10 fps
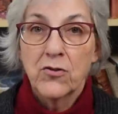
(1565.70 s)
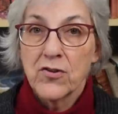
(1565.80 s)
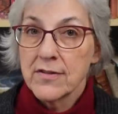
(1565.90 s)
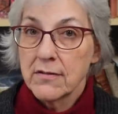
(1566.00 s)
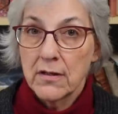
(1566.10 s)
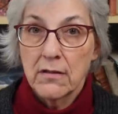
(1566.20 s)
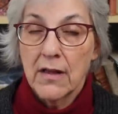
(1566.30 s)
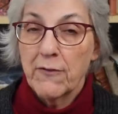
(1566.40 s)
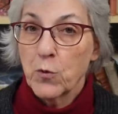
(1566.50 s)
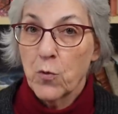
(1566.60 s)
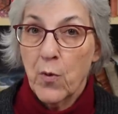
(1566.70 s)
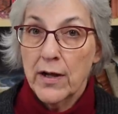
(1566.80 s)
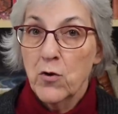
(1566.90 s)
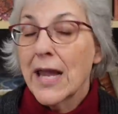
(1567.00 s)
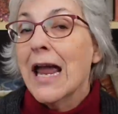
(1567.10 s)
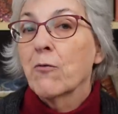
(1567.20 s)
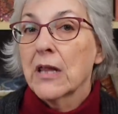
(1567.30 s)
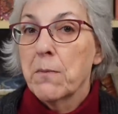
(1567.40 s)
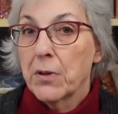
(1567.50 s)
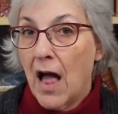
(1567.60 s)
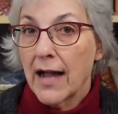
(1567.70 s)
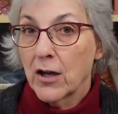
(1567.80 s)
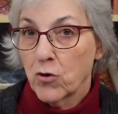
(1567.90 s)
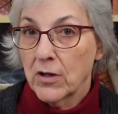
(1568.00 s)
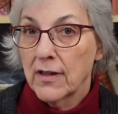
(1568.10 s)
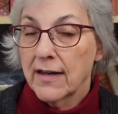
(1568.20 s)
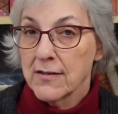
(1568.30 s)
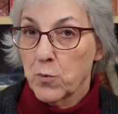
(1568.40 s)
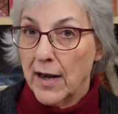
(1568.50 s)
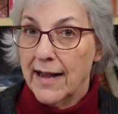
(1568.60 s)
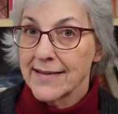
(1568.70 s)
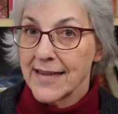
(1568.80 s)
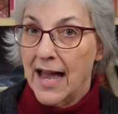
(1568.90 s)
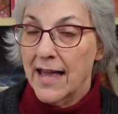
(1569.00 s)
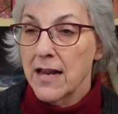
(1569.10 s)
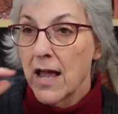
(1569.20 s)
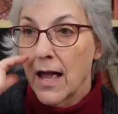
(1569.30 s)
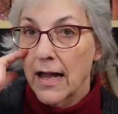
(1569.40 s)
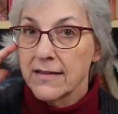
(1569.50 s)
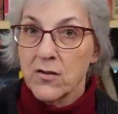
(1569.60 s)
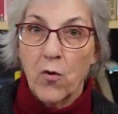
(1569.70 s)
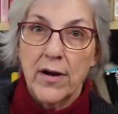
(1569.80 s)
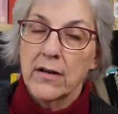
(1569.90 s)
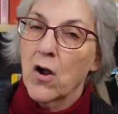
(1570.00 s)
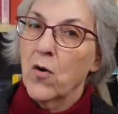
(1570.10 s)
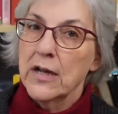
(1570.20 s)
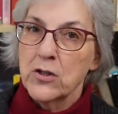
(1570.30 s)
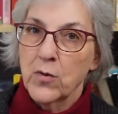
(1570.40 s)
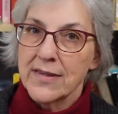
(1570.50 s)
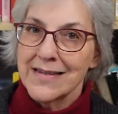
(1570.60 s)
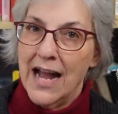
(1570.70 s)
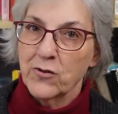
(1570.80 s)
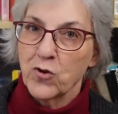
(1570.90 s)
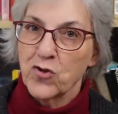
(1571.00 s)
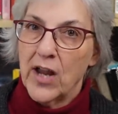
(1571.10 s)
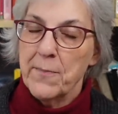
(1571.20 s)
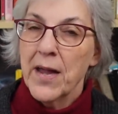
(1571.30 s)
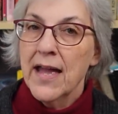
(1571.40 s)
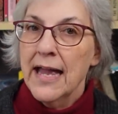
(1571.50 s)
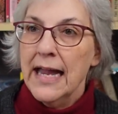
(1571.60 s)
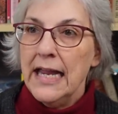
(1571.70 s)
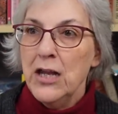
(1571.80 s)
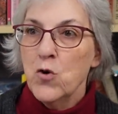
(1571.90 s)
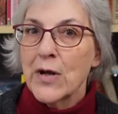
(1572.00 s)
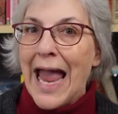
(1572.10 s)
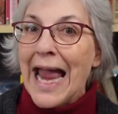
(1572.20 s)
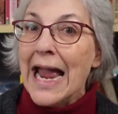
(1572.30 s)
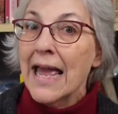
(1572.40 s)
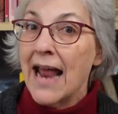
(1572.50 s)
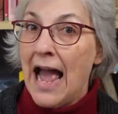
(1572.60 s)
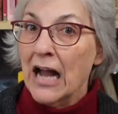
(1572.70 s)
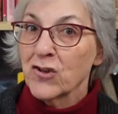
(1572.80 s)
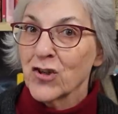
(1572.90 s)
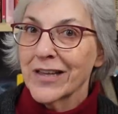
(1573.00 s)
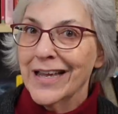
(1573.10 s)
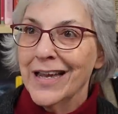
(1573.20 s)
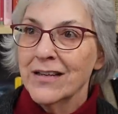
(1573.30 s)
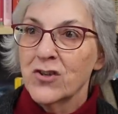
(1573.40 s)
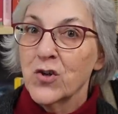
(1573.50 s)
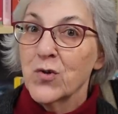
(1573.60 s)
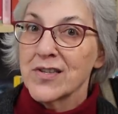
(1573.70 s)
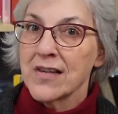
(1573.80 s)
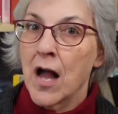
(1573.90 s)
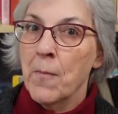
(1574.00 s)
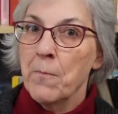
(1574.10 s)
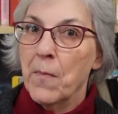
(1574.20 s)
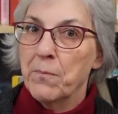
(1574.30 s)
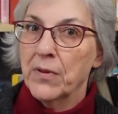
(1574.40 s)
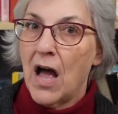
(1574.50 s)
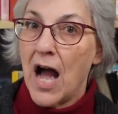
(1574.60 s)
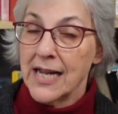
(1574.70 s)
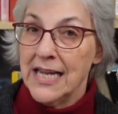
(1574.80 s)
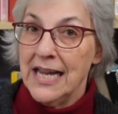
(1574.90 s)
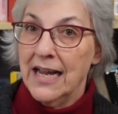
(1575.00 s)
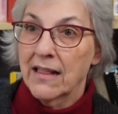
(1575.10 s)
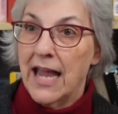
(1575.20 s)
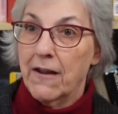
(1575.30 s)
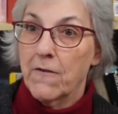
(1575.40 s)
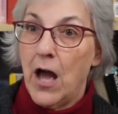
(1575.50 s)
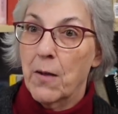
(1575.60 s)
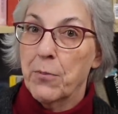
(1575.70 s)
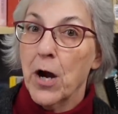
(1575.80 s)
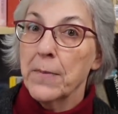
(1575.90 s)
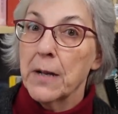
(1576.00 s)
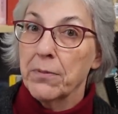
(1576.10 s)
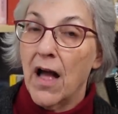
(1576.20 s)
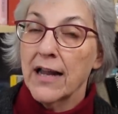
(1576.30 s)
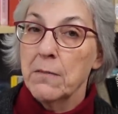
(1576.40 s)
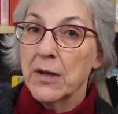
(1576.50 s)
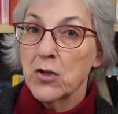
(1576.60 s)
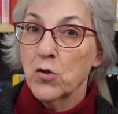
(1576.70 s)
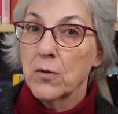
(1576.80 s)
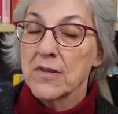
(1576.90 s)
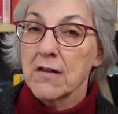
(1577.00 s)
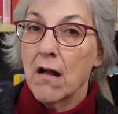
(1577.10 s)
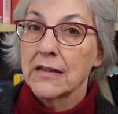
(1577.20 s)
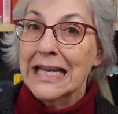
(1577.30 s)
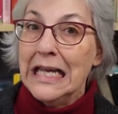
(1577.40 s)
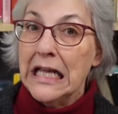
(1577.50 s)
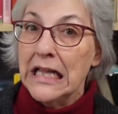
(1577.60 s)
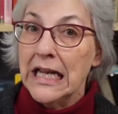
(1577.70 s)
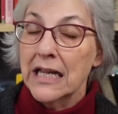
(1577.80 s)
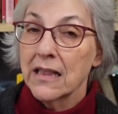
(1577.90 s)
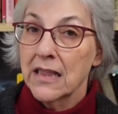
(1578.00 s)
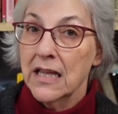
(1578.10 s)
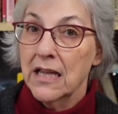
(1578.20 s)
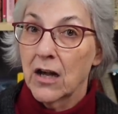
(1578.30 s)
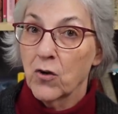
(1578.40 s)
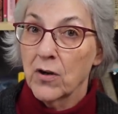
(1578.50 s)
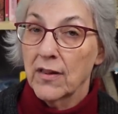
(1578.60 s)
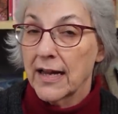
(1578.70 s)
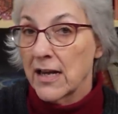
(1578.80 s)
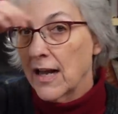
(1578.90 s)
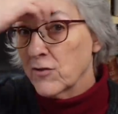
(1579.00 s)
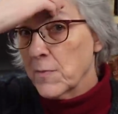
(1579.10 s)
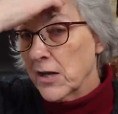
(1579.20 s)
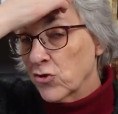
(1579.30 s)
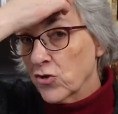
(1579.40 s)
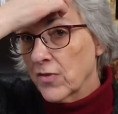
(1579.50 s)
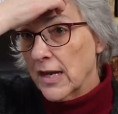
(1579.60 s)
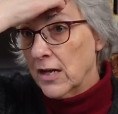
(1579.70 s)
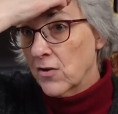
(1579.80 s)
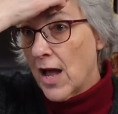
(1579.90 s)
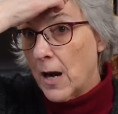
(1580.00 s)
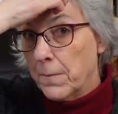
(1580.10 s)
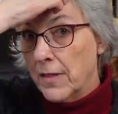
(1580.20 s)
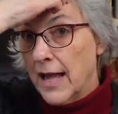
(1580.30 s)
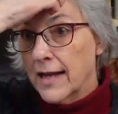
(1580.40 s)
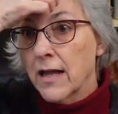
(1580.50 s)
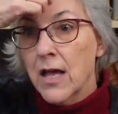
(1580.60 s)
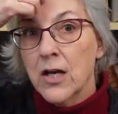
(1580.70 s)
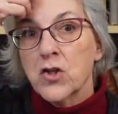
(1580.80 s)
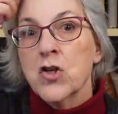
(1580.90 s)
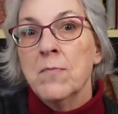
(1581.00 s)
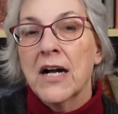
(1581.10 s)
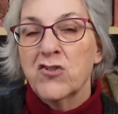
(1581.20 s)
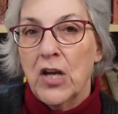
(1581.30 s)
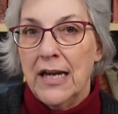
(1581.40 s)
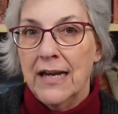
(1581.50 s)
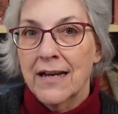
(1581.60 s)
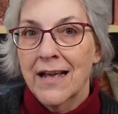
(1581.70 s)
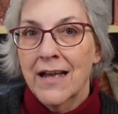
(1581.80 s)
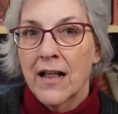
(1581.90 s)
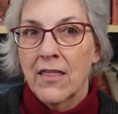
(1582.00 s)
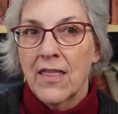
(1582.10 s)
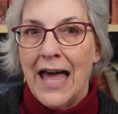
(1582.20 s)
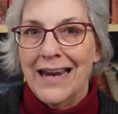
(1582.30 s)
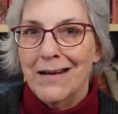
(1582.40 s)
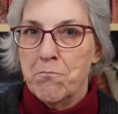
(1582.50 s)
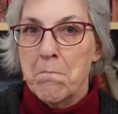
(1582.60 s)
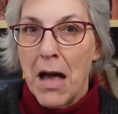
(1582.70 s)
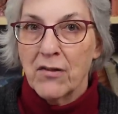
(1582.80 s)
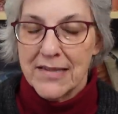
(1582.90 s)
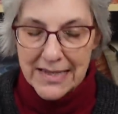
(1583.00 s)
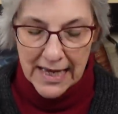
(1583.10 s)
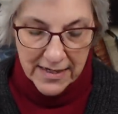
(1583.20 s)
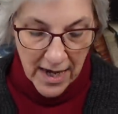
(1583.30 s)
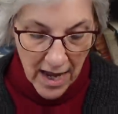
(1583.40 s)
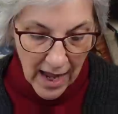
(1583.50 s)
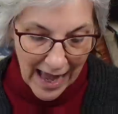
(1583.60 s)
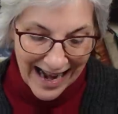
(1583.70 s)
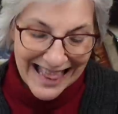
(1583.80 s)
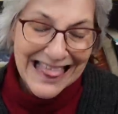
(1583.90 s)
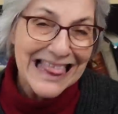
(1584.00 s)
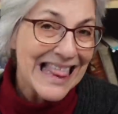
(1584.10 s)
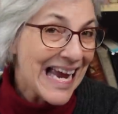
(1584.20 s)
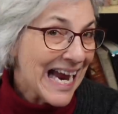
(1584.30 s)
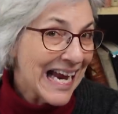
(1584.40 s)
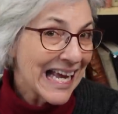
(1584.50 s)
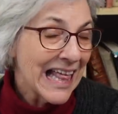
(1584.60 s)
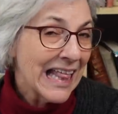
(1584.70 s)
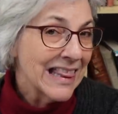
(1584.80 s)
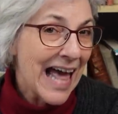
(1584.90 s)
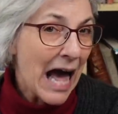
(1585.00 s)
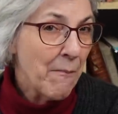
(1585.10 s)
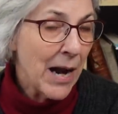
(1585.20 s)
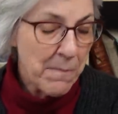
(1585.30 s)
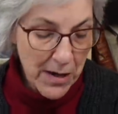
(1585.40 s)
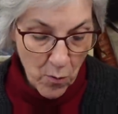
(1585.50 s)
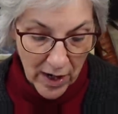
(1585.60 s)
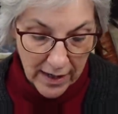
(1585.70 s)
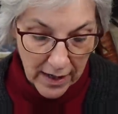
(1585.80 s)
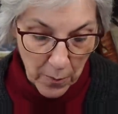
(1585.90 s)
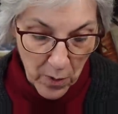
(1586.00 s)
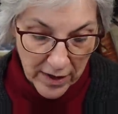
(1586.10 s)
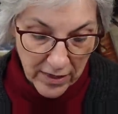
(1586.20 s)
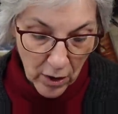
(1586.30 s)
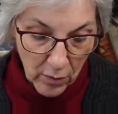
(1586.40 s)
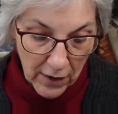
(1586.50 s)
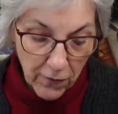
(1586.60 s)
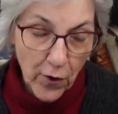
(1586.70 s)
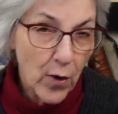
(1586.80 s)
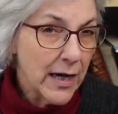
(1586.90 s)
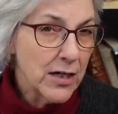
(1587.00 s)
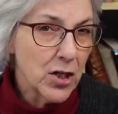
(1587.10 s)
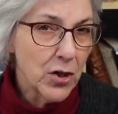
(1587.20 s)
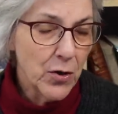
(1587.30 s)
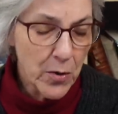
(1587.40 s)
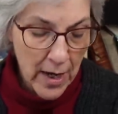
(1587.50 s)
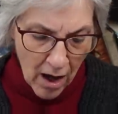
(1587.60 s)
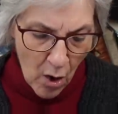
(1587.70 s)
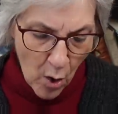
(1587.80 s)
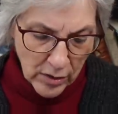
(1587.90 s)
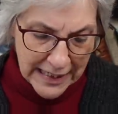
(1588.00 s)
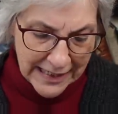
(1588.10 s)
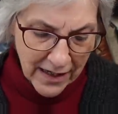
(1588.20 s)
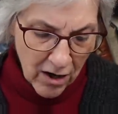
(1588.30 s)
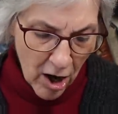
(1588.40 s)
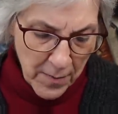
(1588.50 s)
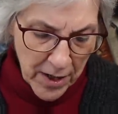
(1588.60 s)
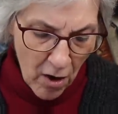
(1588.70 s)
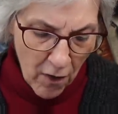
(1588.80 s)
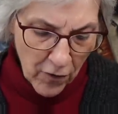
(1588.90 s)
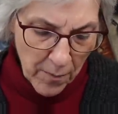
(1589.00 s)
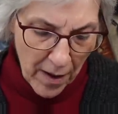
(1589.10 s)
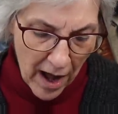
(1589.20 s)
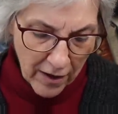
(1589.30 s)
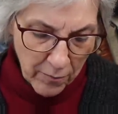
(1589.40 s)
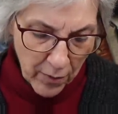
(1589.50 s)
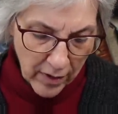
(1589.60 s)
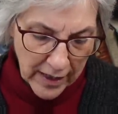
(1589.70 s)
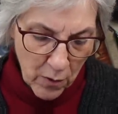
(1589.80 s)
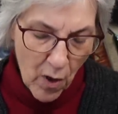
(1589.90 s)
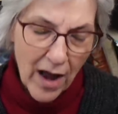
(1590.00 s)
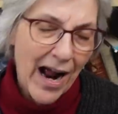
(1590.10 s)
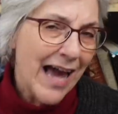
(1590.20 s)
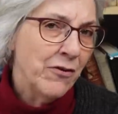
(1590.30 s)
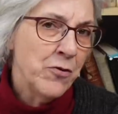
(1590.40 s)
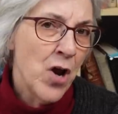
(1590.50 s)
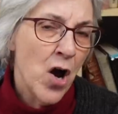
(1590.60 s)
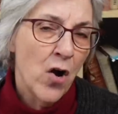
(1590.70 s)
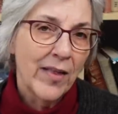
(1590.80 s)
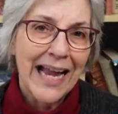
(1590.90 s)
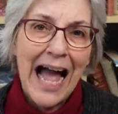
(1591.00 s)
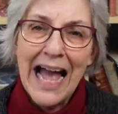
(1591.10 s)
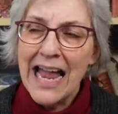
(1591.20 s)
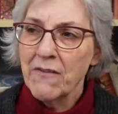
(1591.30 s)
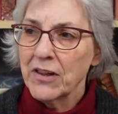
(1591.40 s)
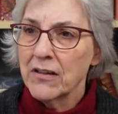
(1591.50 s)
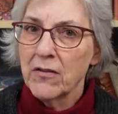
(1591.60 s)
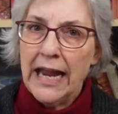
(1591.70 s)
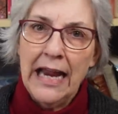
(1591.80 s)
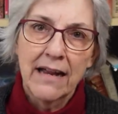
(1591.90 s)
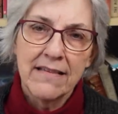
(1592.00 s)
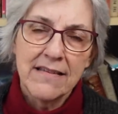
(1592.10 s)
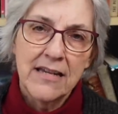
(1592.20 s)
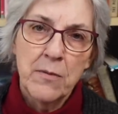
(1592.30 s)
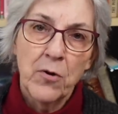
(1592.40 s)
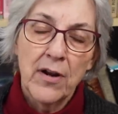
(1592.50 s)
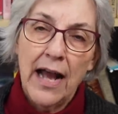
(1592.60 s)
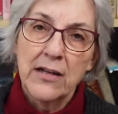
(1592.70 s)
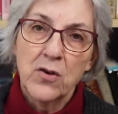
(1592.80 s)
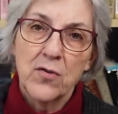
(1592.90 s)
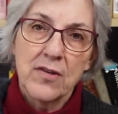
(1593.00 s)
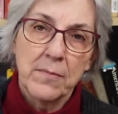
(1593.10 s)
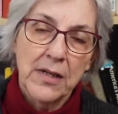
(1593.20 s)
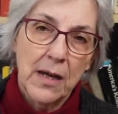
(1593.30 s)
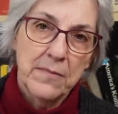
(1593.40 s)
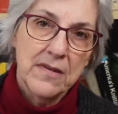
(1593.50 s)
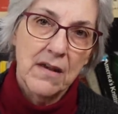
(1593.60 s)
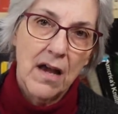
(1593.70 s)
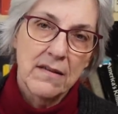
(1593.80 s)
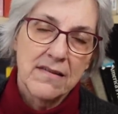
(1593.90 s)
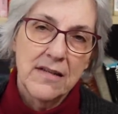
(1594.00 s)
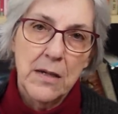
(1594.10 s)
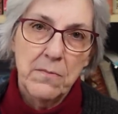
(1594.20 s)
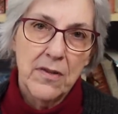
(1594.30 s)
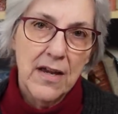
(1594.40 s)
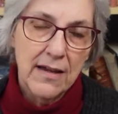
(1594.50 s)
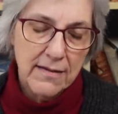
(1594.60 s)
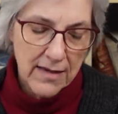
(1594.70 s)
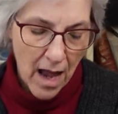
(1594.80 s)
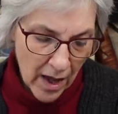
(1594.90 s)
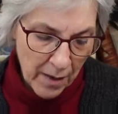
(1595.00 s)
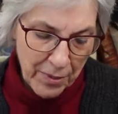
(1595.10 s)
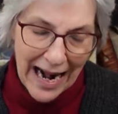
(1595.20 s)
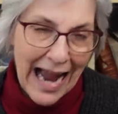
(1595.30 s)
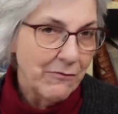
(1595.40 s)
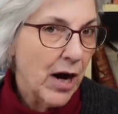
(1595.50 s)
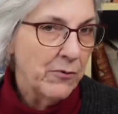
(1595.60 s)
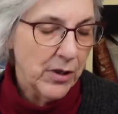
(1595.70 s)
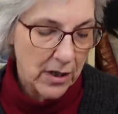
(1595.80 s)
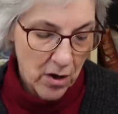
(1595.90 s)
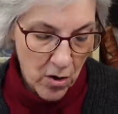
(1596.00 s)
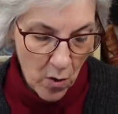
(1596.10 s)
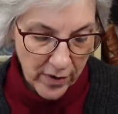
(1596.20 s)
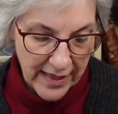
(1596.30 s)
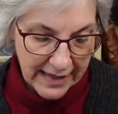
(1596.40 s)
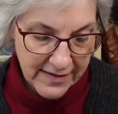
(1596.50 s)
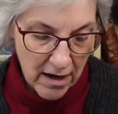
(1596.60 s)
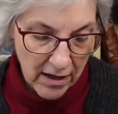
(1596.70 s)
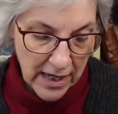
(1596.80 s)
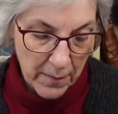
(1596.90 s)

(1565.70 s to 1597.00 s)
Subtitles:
just left with what you can't really block acrylic is what I said. It's going to go into its natural shape. You can actually do some blocking, like permanent blocking, by doing what's called killing the acrylic. And you have to make sure that you're not applying too much heat, that it melts it. And I think that might be what they're referring to. Holding the garment over a pot of boiling water, I don't know. Like, I have a little hand steamer and I do sometimes steam things, but I really don't know what that's talking